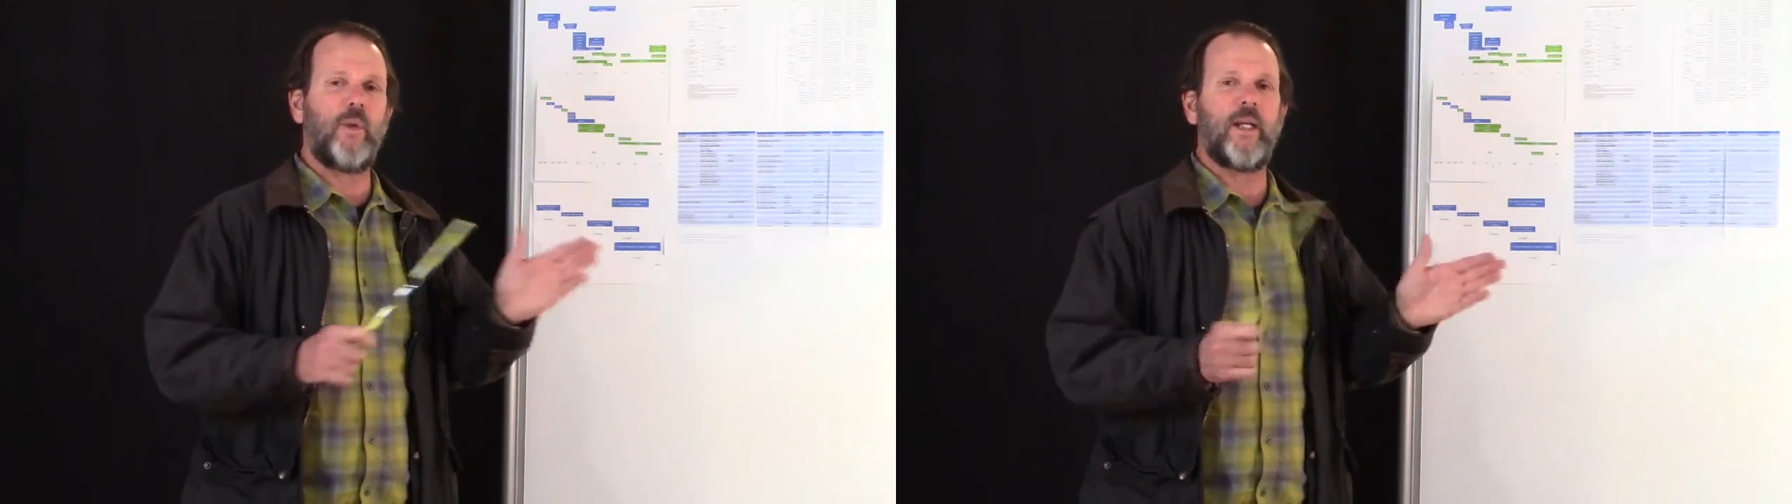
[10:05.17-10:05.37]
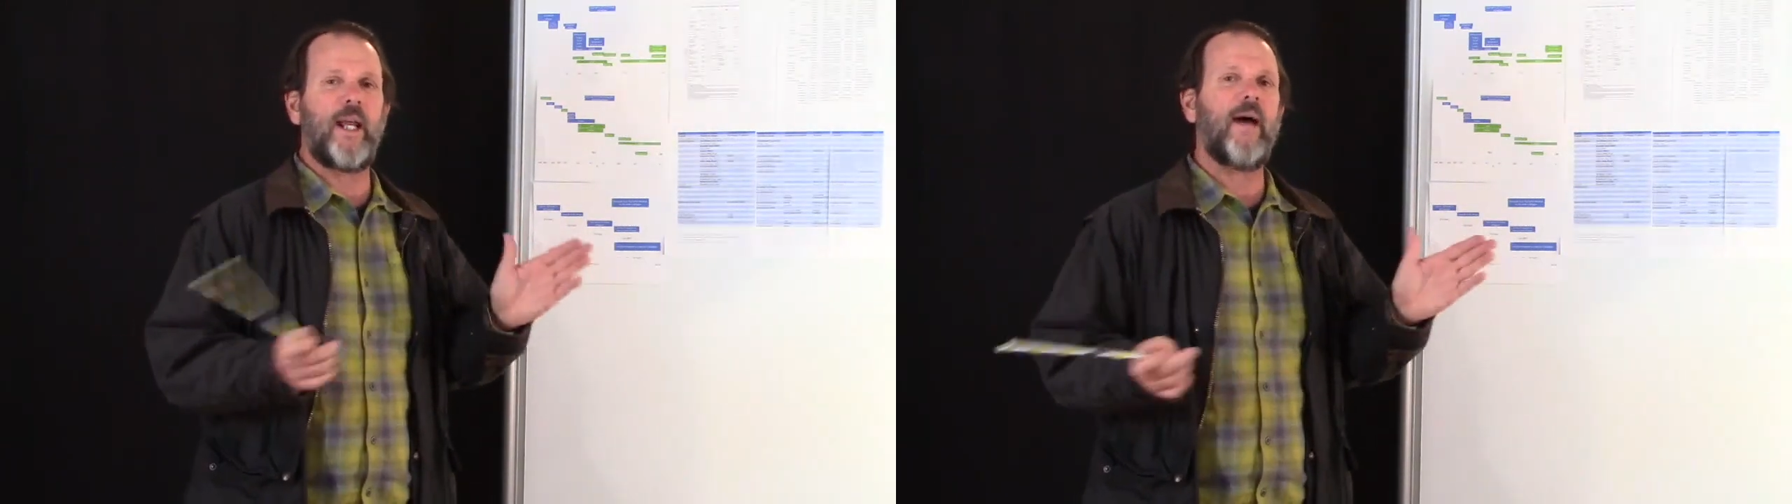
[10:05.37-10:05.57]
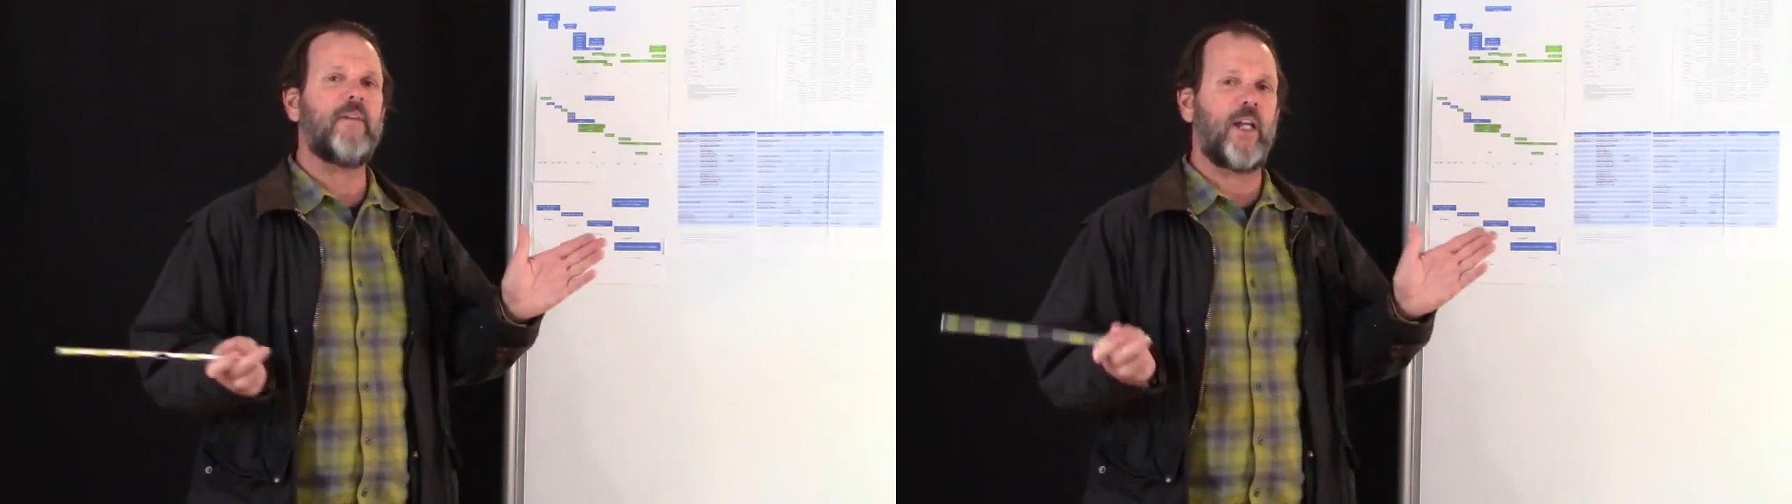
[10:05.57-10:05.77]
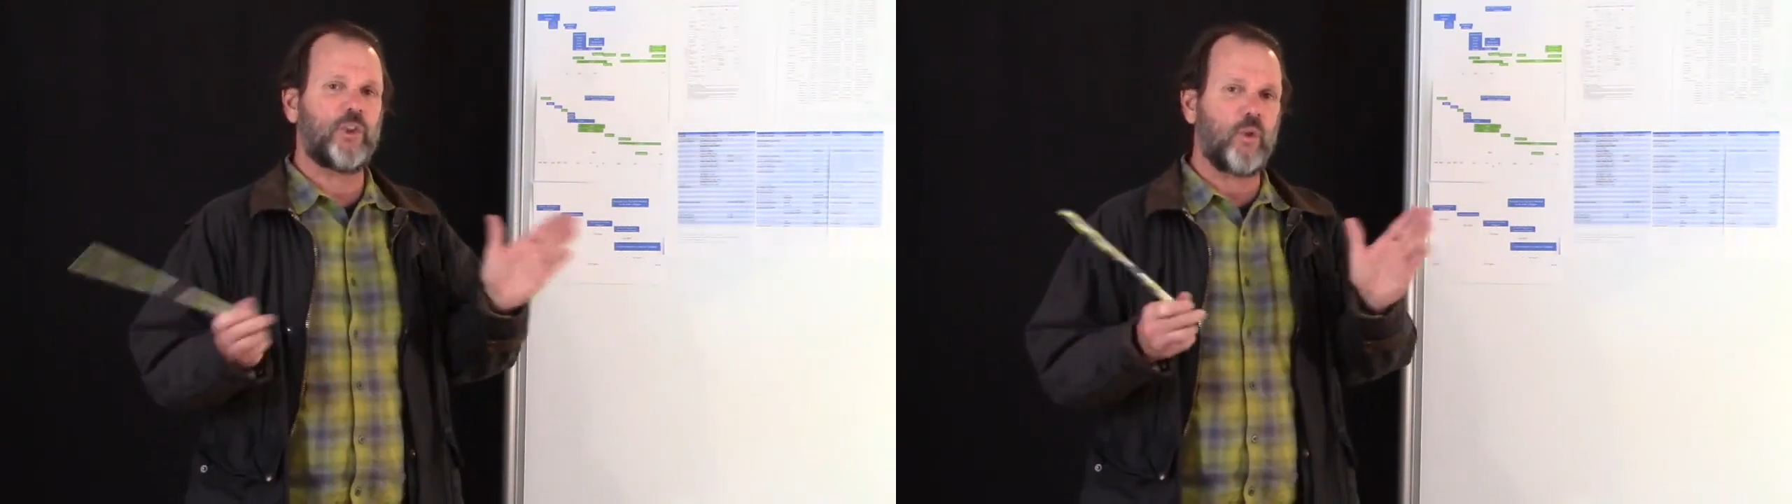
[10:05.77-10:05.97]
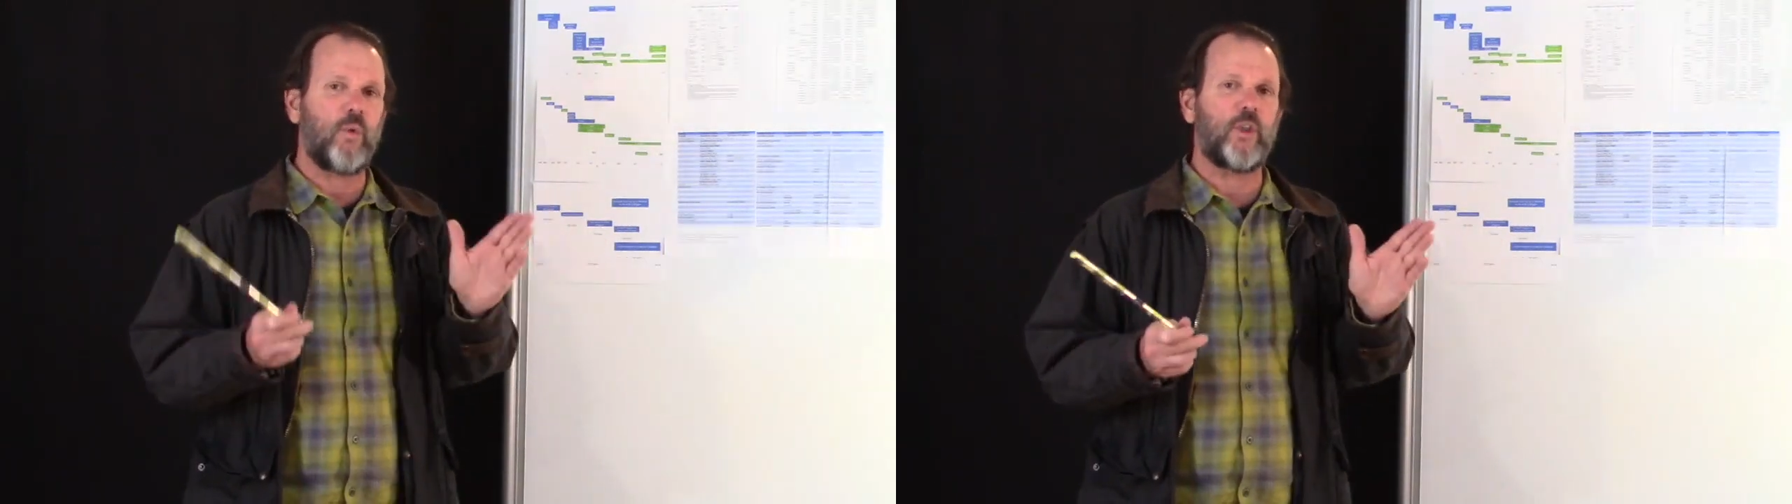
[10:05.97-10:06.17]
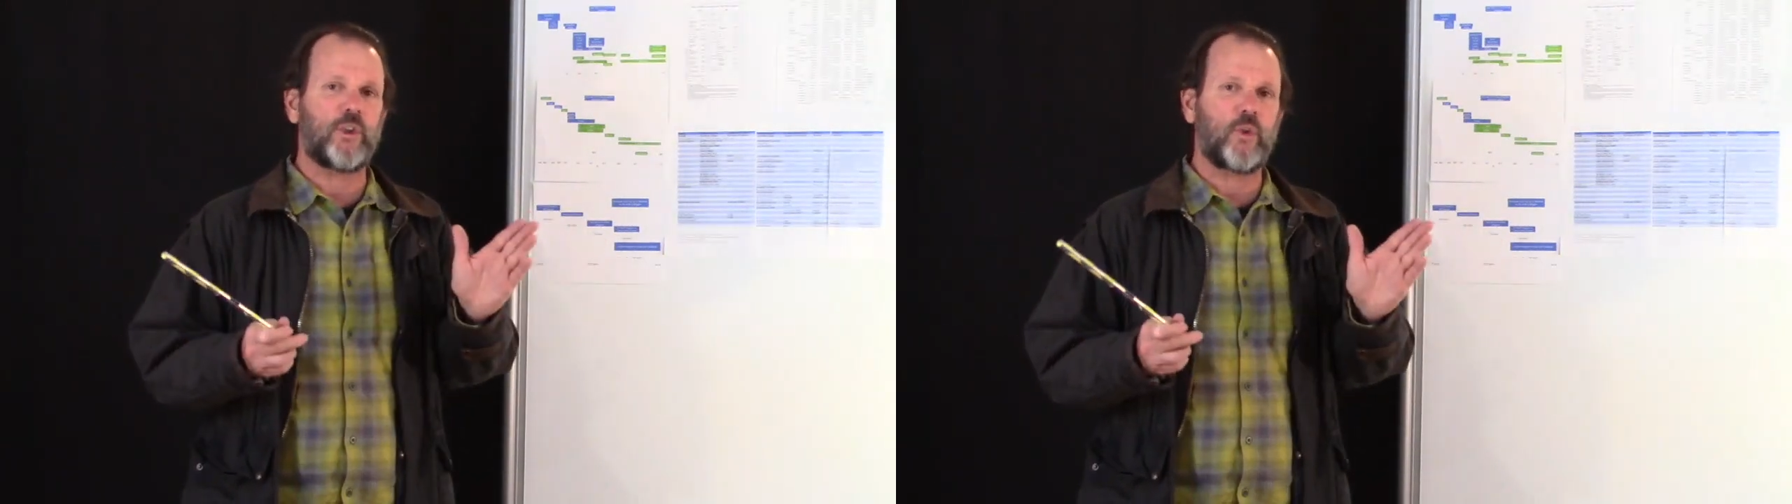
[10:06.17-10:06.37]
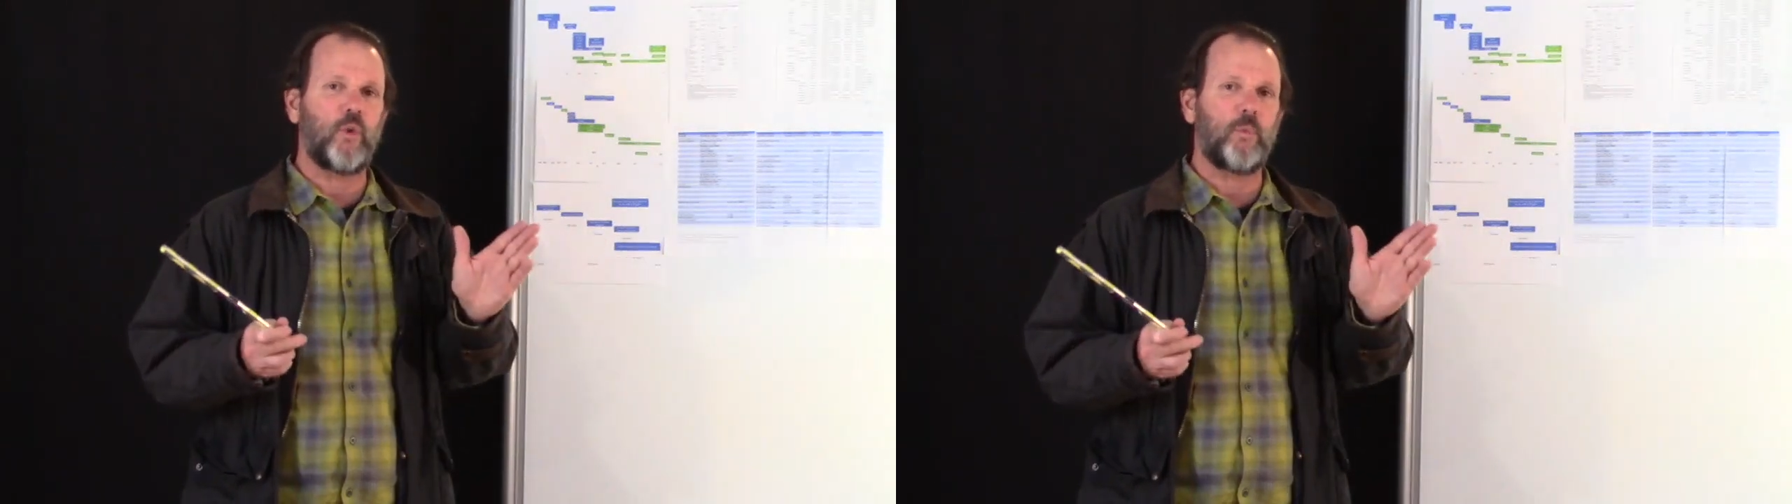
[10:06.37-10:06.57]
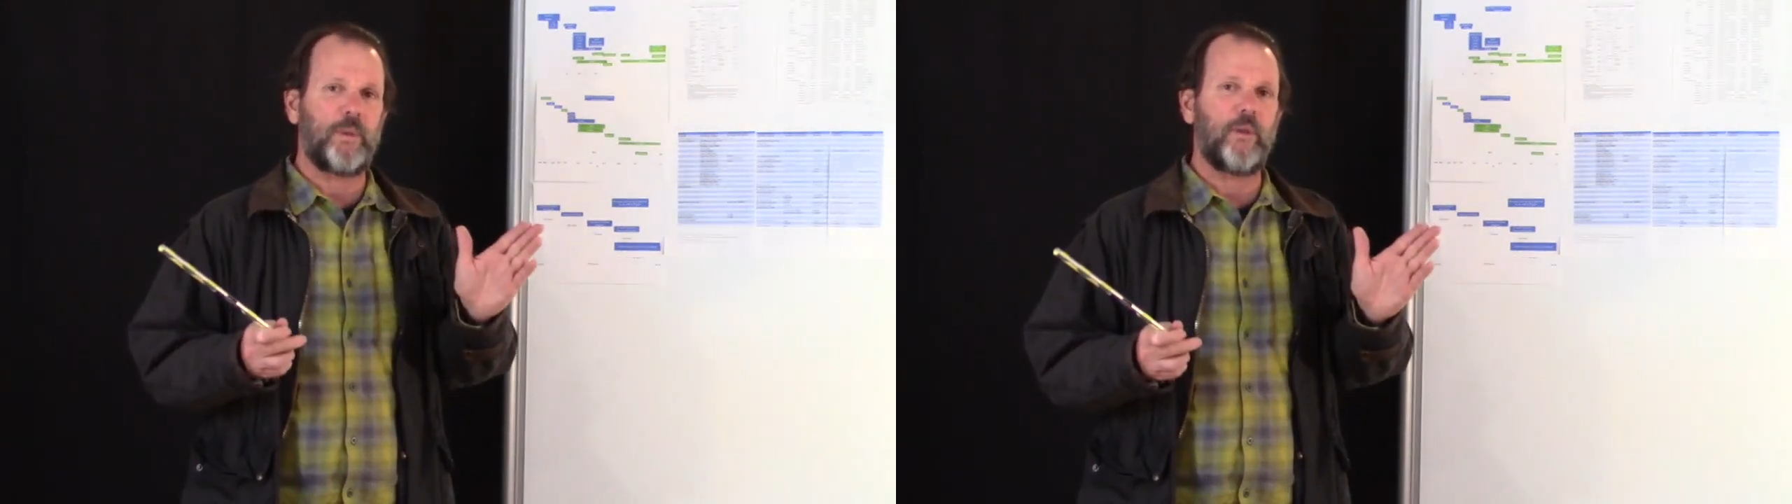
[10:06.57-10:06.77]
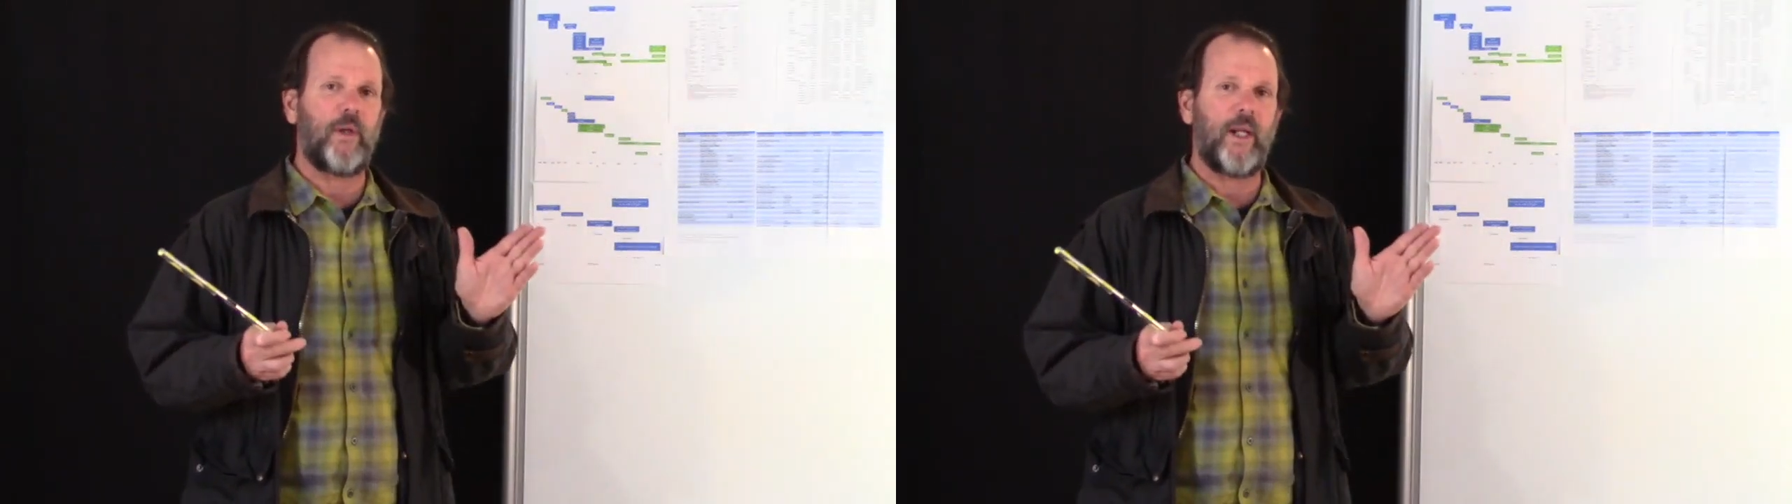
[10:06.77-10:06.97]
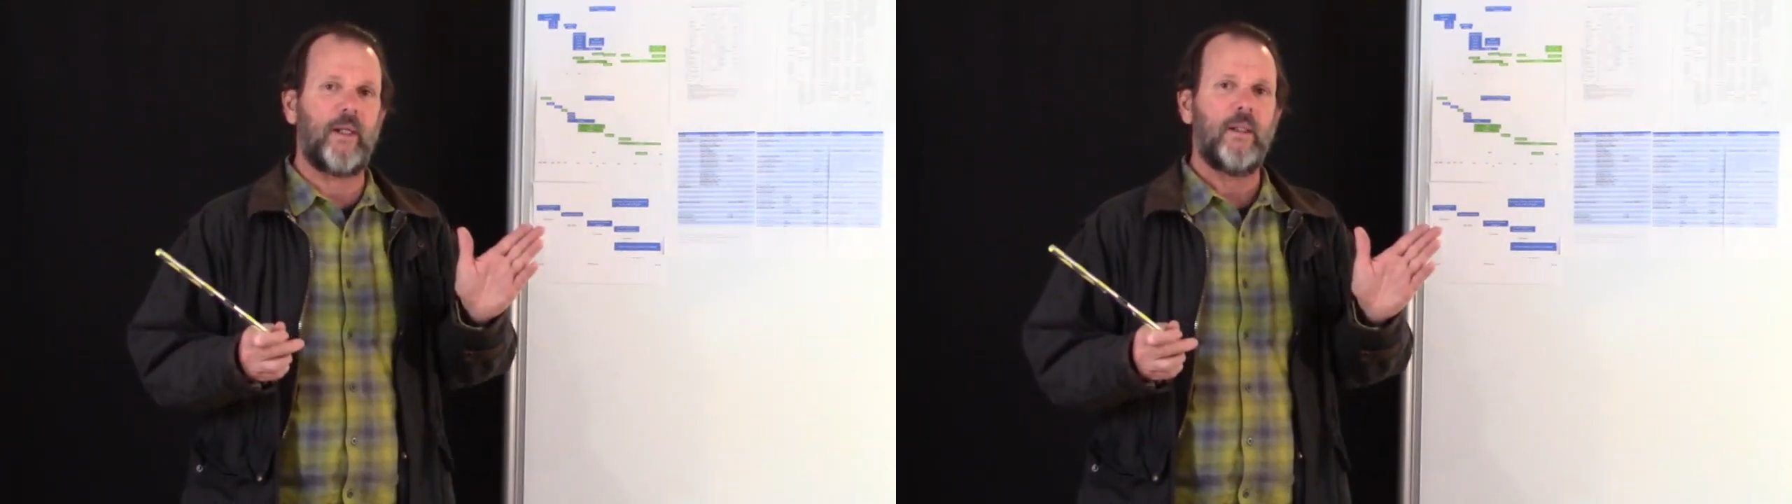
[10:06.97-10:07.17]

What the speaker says: could have a shorter school period,